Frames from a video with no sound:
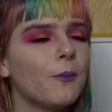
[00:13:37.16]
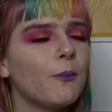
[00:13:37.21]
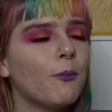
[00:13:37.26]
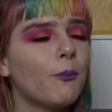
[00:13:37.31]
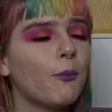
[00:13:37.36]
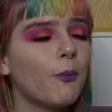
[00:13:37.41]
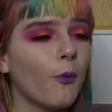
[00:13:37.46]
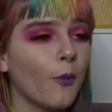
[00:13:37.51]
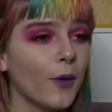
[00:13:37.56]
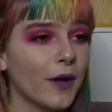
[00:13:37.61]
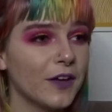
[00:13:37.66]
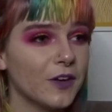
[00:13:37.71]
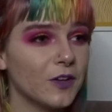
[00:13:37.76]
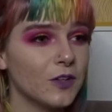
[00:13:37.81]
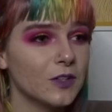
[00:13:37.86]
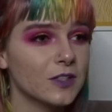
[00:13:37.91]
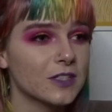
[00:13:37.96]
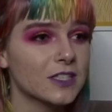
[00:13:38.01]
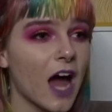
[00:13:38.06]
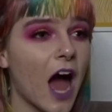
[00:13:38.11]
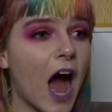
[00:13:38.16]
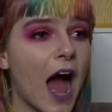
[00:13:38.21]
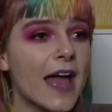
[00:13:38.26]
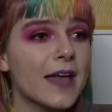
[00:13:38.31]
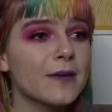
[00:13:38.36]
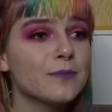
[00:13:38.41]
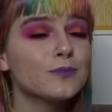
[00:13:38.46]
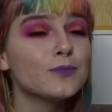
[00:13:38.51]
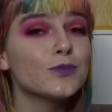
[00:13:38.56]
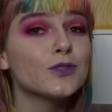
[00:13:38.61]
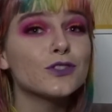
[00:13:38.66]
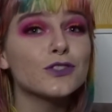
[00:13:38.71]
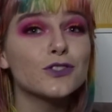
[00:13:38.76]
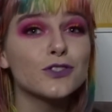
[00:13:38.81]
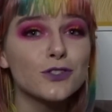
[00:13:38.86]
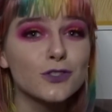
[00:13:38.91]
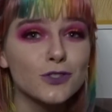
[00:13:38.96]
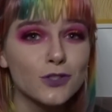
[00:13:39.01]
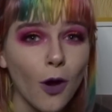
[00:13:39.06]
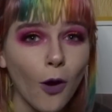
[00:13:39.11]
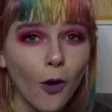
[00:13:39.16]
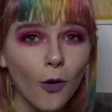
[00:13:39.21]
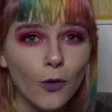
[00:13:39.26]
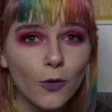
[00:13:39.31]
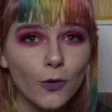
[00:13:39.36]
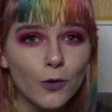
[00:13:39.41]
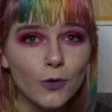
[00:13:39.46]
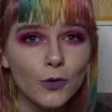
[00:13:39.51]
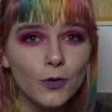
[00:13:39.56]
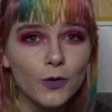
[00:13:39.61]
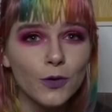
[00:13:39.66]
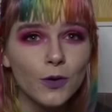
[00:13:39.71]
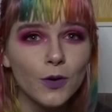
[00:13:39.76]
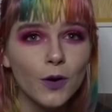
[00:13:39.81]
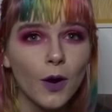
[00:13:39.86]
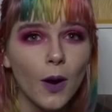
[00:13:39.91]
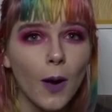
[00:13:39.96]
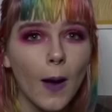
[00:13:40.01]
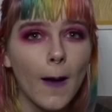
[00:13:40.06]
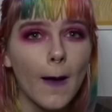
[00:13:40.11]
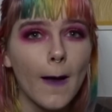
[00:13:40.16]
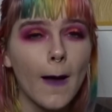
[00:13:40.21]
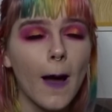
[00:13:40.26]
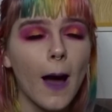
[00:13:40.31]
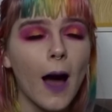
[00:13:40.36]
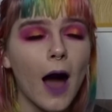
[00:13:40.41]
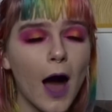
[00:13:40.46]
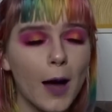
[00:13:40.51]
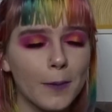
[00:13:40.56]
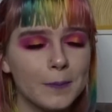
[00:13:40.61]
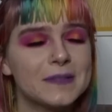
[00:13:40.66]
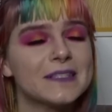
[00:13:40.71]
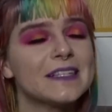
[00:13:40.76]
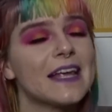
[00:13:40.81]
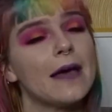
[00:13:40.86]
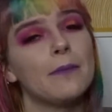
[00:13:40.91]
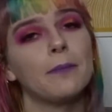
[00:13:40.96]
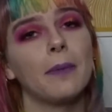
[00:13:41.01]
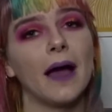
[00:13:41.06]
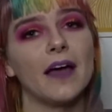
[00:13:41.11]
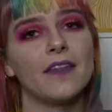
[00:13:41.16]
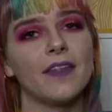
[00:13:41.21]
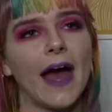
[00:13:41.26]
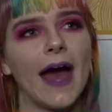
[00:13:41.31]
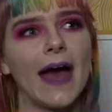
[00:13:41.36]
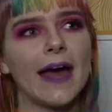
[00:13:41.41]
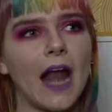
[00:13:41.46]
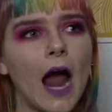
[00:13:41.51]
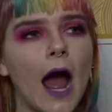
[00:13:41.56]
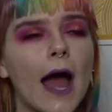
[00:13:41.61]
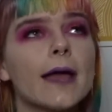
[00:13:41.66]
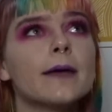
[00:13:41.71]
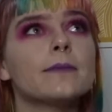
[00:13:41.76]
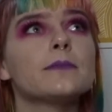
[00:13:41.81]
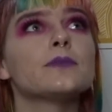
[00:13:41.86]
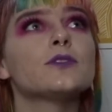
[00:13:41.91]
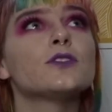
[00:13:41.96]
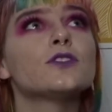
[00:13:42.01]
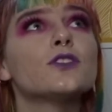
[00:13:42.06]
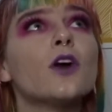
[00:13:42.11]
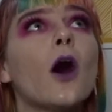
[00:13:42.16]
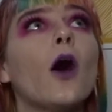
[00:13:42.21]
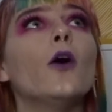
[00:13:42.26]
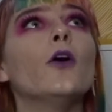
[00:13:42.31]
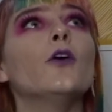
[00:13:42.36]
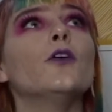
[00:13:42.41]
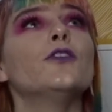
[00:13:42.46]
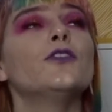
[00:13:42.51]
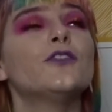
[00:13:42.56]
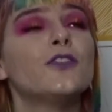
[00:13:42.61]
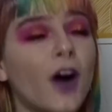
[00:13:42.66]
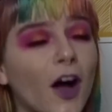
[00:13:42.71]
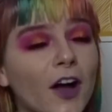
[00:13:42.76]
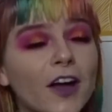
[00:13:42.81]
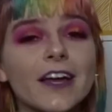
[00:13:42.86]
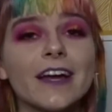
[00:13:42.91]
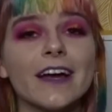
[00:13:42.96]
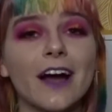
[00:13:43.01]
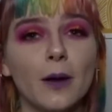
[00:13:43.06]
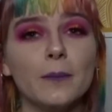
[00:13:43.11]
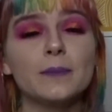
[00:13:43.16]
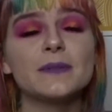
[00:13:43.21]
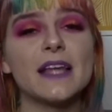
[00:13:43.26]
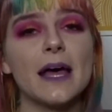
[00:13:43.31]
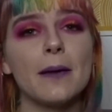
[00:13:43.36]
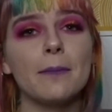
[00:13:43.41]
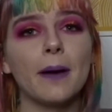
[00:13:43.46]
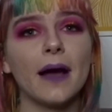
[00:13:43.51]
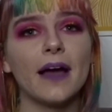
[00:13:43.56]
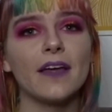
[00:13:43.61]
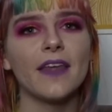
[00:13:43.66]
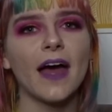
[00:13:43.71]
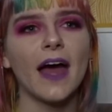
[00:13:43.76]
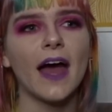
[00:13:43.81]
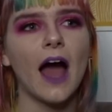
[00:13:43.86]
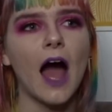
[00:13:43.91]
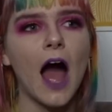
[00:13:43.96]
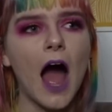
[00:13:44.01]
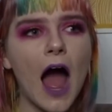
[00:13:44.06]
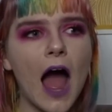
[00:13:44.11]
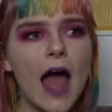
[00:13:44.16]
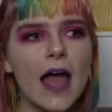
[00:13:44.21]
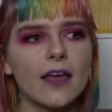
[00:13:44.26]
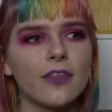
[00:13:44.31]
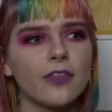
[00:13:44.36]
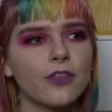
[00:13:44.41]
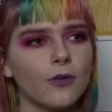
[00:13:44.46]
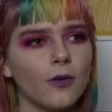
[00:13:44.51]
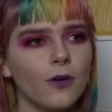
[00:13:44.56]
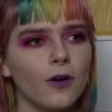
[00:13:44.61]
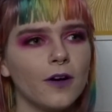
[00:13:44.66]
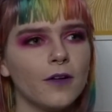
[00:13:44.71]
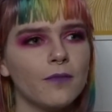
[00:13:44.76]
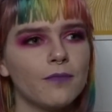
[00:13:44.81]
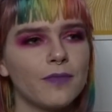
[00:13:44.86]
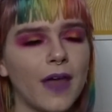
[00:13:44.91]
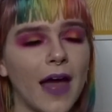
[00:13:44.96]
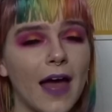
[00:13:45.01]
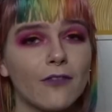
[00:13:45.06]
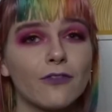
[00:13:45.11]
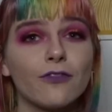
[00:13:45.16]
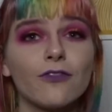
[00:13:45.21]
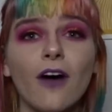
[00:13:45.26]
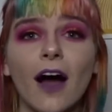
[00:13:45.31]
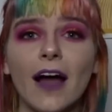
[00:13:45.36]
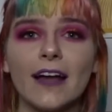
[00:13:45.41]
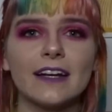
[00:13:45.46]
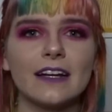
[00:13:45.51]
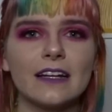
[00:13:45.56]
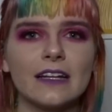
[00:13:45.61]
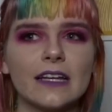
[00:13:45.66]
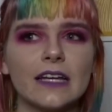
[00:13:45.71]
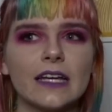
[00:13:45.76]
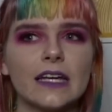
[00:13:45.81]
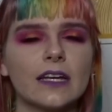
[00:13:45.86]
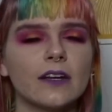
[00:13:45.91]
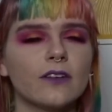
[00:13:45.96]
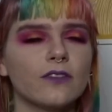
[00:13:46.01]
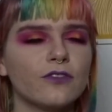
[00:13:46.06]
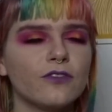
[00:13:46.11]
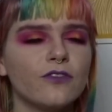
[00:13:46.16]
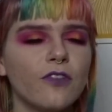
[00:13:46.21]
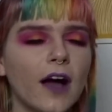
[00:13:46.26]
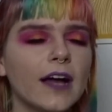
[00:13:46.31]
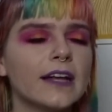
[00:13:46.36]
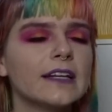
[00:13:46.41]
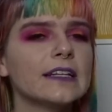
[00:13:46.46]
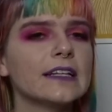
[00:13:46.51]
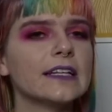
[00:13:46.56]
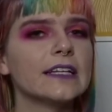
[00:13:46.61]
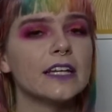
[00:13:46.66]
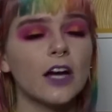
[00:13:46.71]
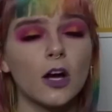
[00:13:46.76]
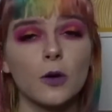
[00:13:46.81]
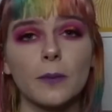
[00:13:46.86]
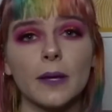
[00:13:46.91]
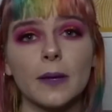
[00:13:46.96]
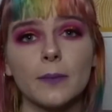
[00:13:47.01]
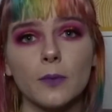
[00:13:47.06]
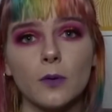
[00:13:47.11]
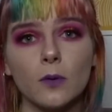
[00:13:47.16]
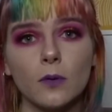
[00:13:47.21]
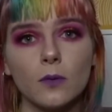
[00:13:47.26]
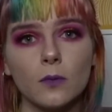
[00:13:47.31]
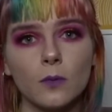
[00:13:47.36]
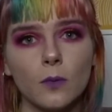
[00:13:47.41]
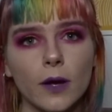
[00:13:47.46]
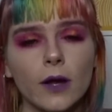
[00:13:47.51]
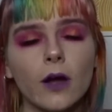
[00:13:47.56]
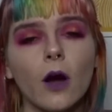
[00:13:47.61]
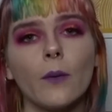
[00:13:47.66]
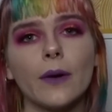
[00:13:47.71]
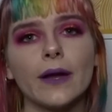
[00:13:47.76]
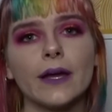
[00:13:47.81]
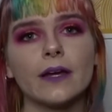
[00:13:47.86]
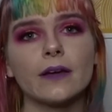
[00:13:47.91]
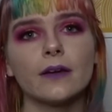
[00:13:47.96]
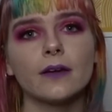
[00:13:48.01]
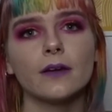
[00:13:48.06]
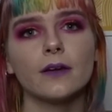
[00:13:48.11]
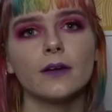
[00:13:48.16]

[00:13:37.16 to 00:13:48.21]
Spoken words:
boiled. I am so upset by that. I am so fucking upset by that. I thought that finally young people were going